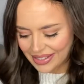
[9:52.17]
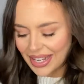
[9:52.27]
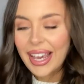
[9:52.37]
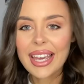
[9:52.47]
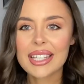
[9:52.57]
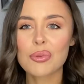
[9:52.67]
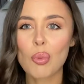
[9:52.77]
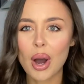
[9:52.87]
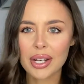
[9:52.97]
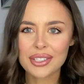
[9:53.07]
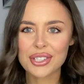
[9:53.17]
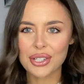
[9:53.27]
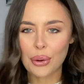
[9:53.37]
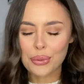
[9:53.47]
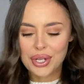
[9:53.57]
is, it's one
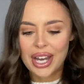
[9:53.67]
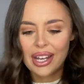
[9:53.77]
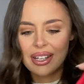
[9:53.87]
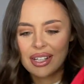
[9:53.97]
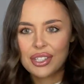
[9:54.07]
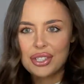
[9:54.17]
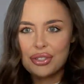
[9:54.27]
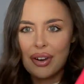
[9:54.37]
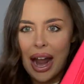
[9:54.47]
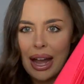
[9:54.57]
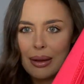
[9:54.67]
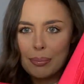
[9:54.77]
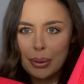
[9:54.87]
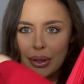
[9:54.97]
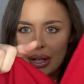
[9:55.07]
shoulder strap,
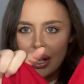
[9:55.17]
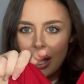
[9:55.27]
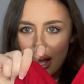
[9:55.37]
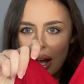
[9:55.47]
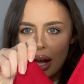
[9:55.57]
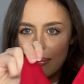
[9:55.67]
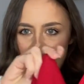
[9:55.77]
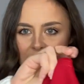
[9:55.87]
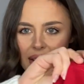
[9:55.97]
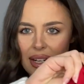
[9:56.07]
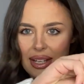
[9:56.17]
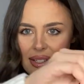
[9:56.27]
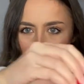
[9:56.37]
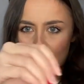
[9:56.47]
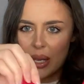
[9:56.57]
and then I guess
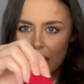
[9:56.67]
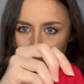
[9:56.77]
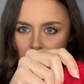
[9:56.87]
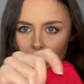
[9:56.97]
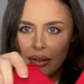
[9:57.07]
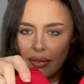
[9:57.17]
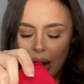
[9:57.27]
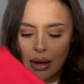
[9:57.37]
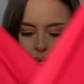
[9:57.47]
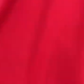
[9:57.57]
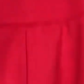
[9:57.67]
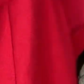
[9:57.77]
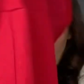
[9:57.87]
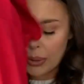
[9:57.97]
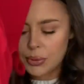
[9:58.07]
this bit goes kind of round, it's like
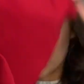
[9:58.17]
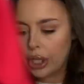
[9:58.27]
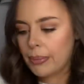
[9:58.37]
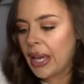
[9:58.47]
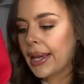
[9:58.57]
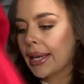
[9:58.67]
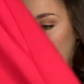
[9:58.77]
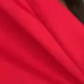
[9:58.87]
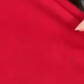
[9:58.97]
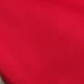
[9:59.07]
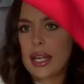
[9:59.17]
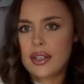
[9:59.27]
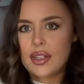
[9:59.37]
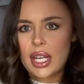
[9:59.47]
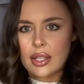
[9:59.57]
a boob tube,
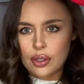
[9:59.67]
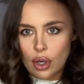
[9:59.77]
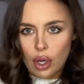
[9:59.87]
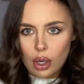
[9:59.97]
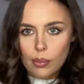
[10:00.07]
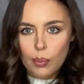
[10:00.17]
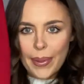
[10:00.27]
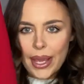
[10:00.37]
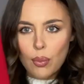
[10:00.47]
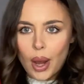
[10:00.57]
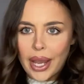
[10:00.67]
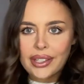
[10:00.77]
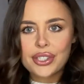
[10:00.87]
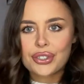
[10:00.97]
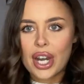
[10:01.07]
and it's got big wide
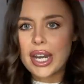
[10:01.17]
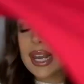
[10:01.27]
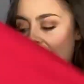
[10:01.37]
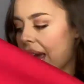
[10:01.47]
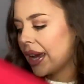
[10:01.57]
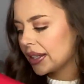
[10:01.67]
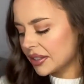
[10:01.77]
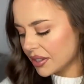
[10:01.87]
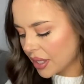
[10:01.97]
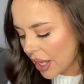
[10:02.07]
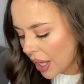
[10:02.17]
straight legs.